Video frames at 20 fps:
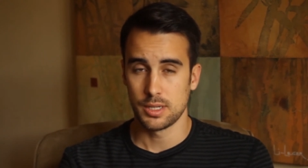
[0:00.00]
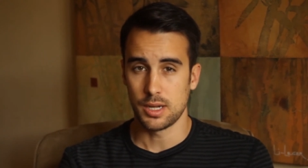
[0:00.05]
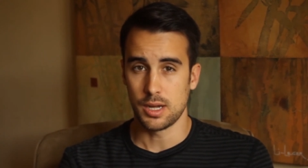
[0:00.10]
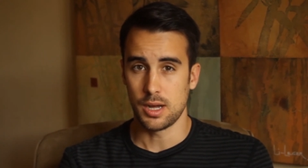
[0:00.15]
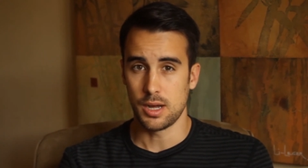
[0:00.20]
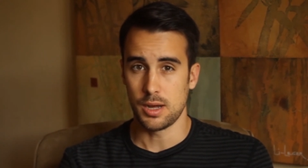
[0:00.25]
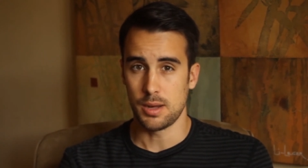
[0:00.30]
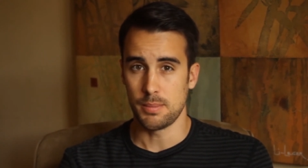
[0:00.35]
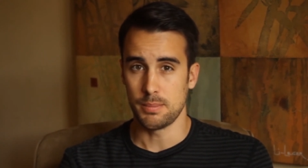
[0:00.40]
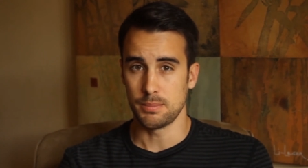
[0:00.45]

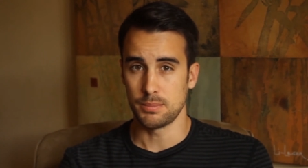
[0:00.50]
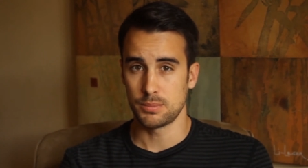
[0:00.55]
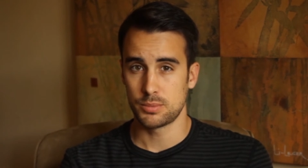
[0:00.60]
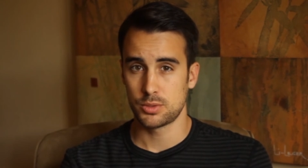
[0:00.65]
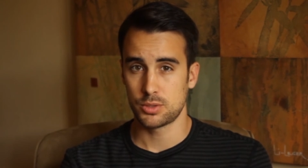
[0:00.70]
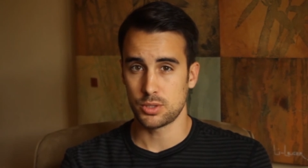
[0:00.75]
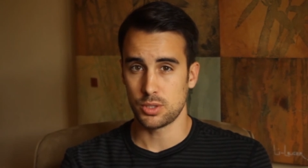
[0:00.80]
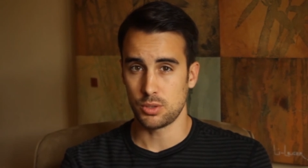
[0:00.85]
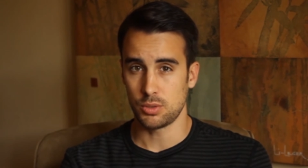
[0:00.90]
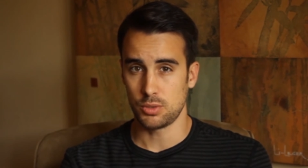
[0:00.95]
Um,
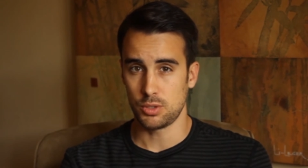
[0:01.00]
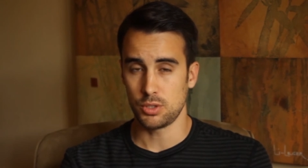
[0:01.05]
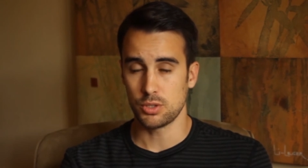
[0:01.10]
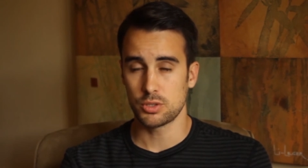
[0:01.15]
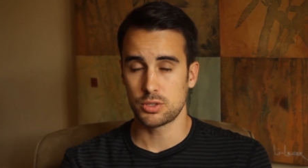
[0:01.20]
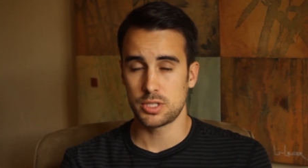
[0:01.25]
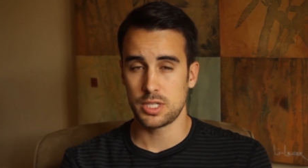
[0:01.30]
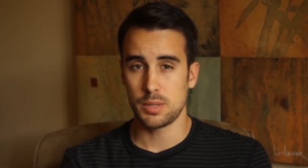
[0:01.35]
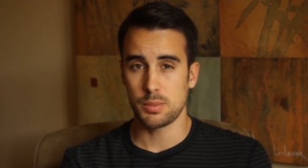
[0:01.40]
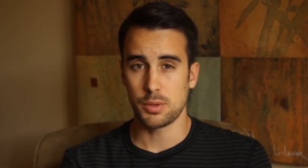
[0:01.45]
so
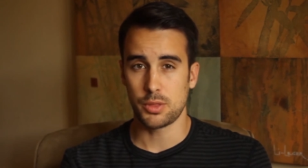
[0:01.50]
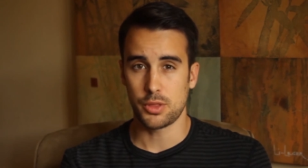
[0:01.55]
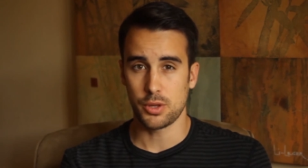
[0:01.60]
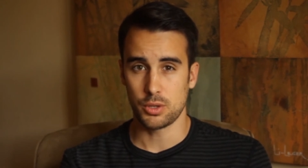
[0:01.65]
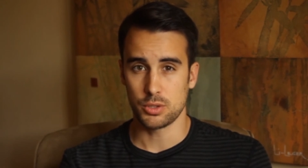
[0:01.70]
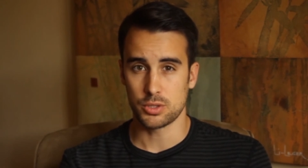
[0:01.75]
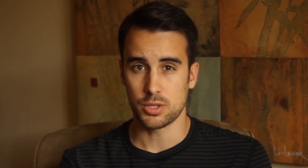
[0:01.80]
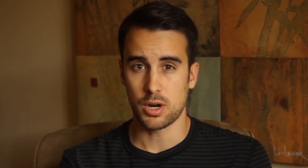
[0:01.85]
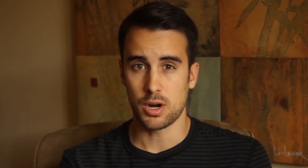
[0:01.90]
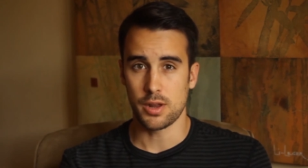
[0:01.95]
you'll see what
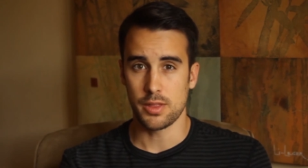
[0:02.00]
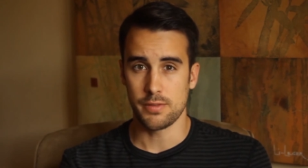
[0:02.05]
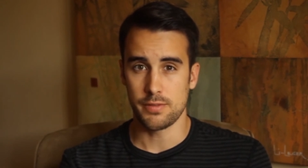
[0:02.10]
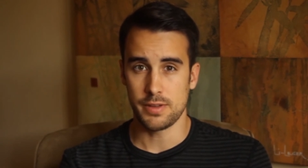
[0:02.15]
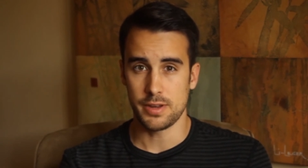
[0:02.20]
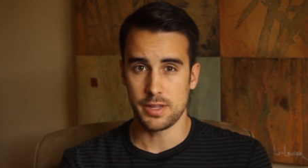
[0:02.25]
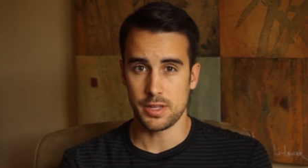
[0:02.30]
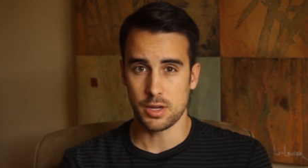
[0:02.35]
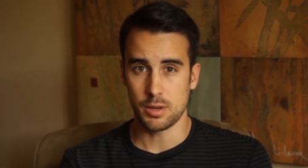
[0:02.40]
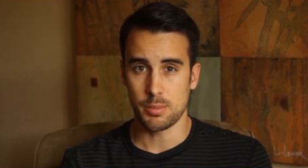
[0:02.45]
those are in the
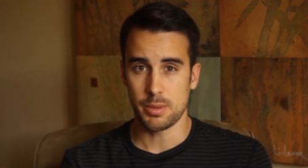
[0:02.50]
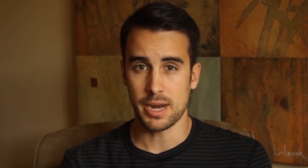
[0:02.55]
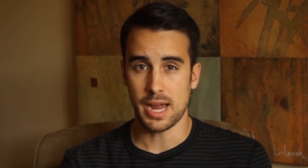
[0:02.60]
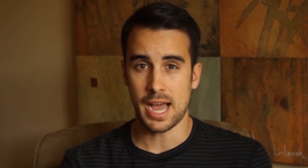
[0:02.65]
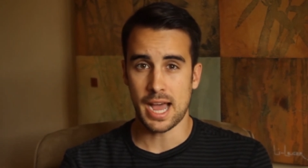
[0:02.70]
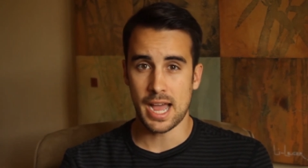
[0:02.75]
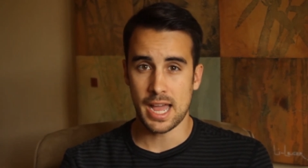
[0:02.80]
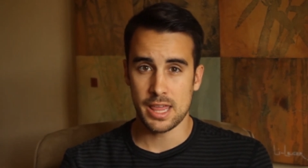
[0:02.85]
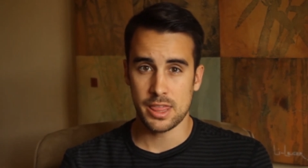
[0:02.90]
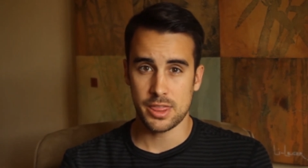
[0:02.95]
video, but
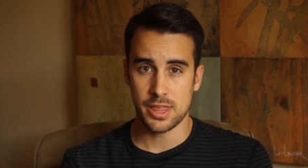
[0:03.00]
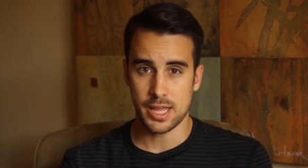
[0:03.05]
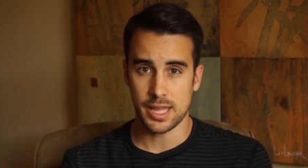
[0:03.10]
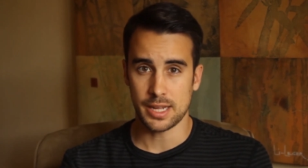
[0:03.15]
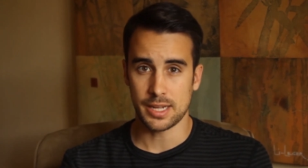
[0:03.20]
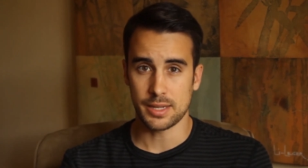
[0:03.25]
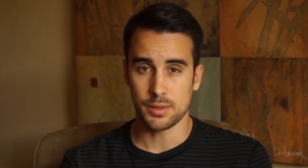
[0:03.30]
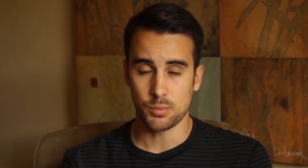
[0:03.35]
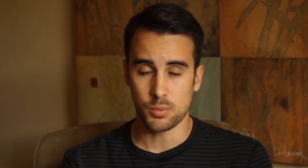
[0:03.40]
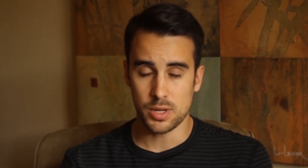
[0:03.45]
I
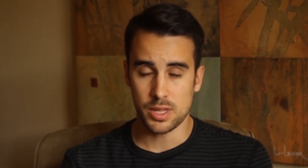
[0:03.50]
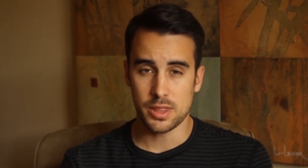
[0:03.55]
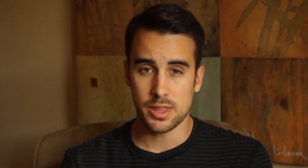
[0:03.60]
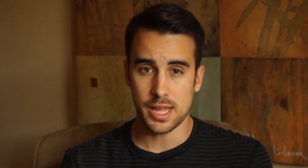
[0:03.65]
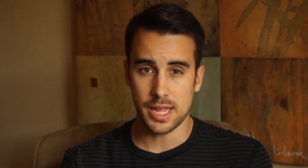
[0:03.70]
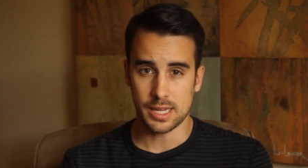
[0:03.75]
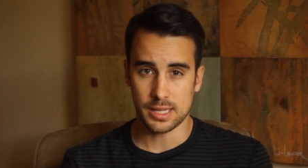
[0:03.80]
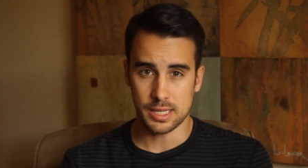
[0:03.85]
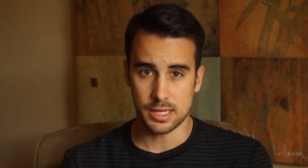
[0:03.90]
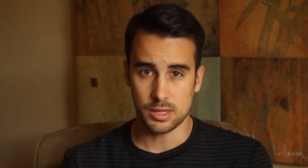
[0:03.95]
think and we
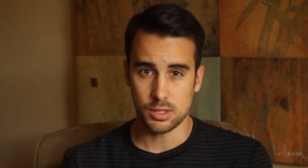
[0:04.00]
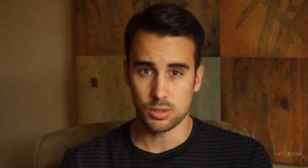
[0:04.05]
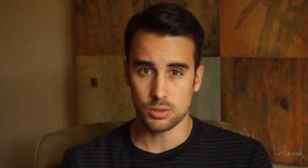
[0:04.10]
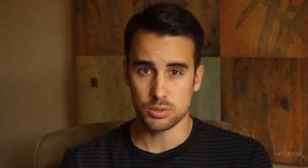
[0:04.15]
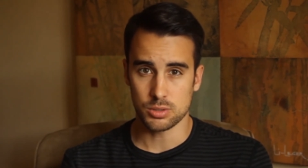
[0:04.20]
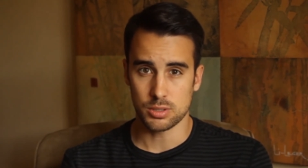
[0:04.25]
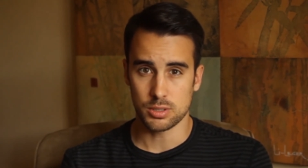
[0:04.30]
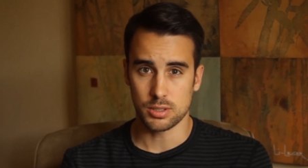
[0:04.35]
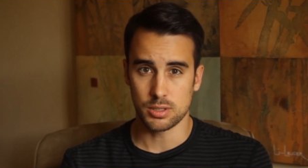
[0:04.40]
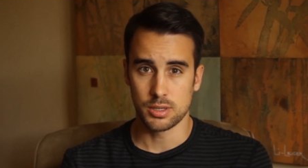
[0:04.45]
think that
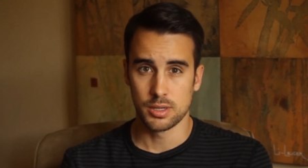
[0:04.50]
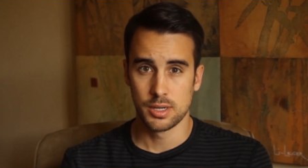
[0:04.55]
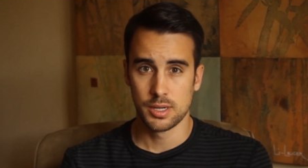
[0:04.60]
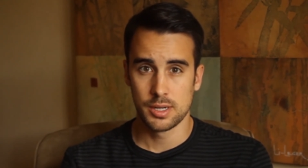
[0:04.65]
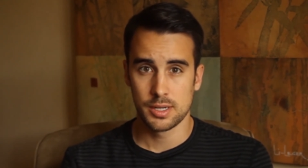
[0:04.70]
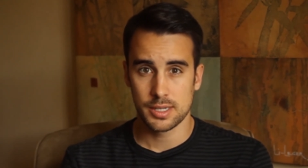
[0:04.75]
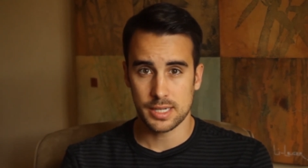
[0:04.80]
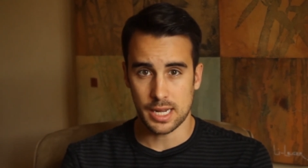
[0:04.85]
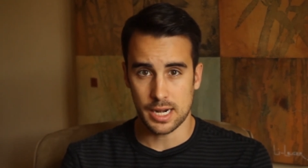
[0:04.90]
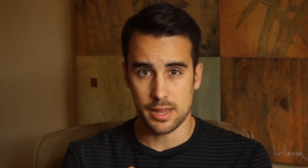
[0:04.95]
those are
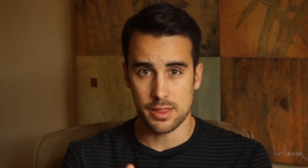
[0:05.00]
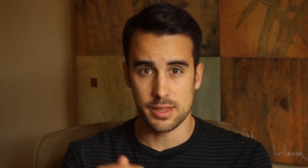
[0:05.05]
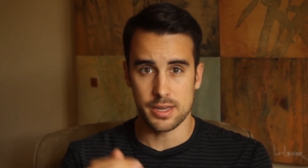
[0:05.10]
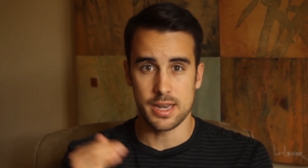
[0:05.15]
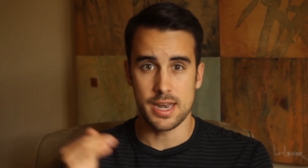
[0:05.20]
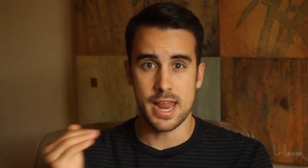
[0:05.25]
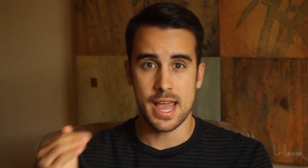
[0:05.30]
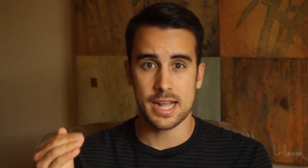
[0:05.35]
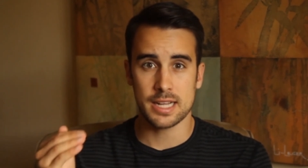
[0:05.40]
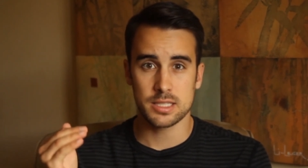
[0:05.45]
kind of the
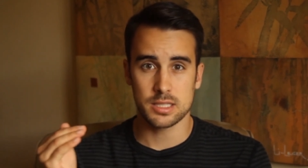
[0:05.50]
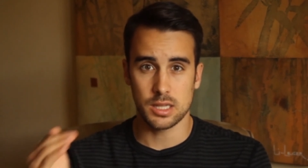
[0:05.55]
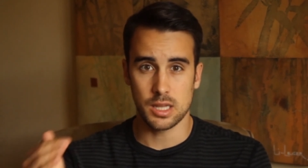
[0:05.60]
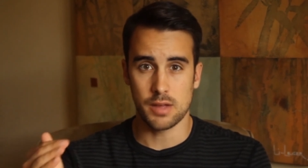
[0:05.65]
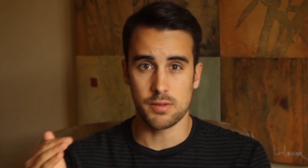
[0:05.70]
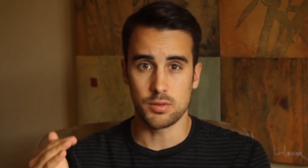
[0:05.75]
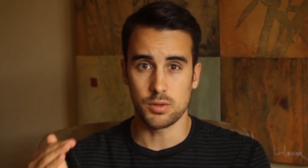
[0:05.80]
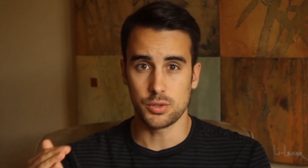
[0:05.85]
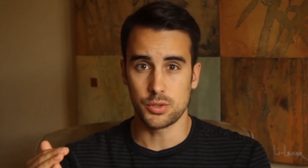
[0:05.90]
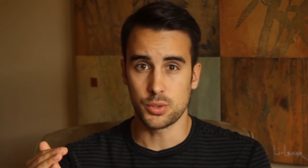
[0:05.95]
next
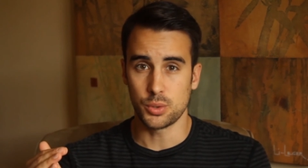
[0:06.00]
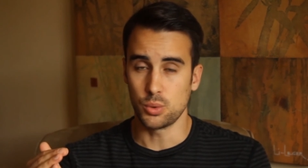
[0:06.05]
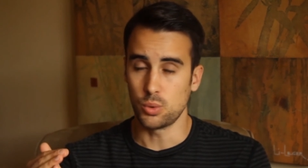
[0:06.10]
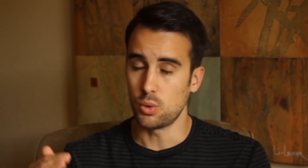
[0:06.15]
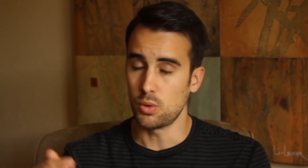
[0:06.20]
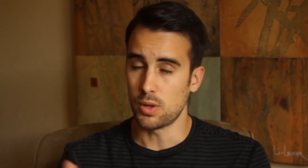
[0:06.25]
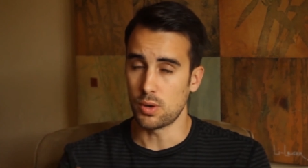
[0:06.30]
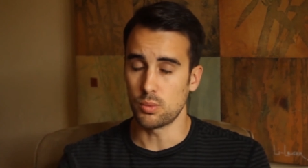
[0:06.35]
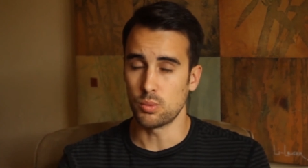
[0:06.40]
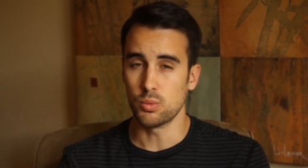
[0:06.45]
level
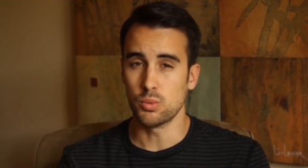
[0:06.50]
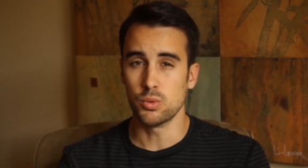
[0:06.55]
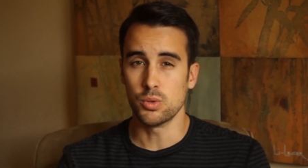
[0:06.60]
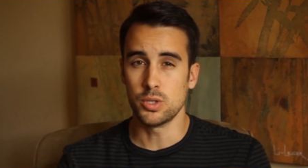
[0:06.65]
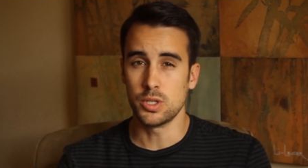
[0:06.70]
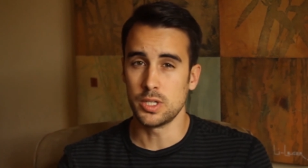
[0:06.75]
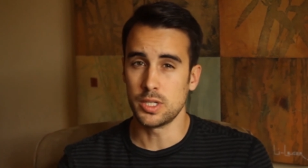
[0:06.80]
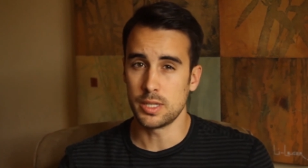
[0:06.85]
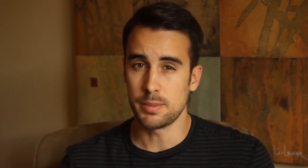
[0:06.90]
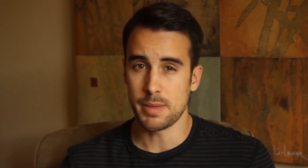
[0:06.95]
tool that
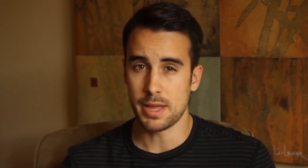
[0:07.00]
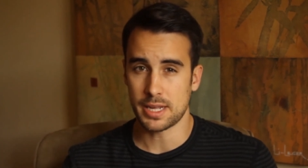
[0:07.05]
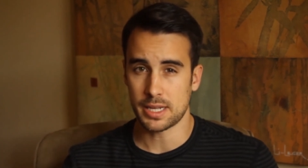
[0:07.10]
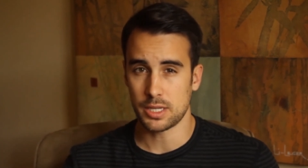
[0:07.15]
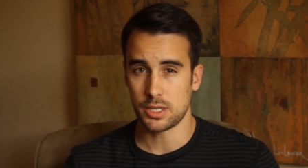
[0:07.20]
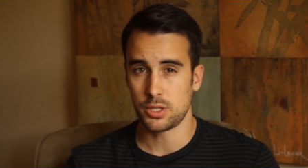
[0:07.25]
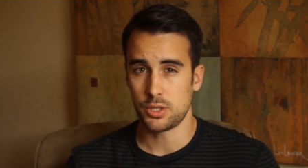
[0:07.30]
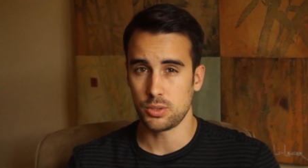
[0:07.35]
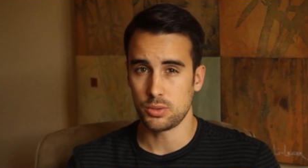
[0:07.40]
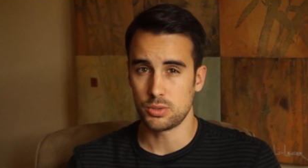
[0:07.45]
really make
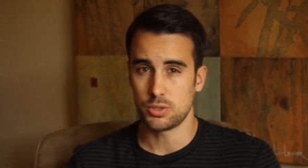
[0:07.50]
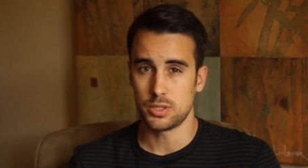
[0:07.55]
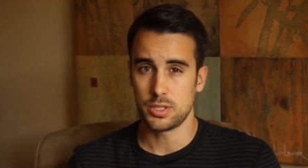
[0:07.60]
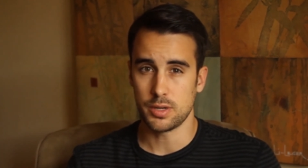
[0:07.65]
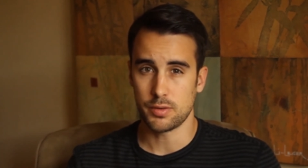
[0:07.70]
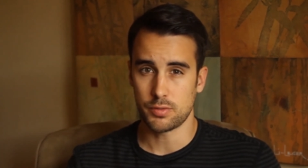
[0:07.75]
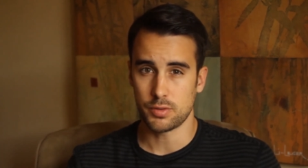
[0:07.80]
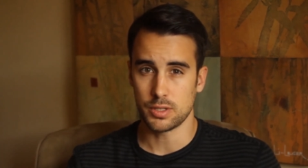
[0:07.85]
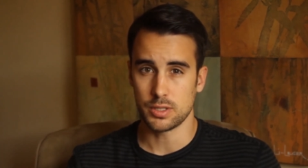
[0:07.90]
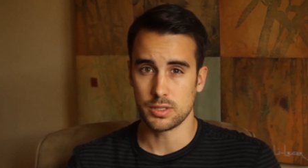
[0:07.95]
a huge
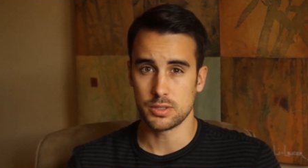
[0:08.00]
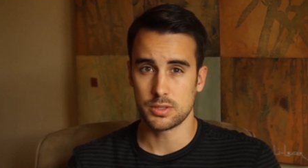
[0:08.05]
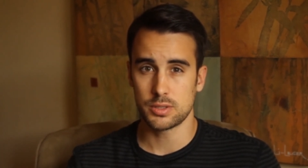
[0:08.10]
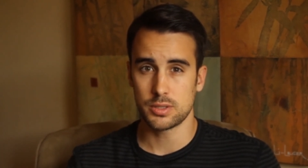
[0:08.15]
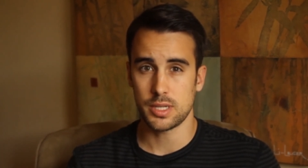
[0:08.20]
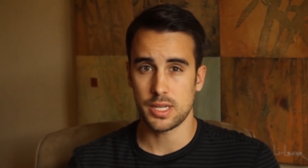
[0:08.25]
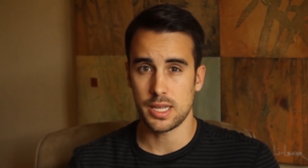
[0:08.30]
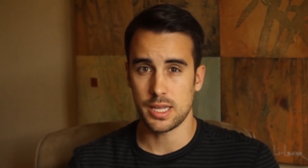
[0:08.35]
difference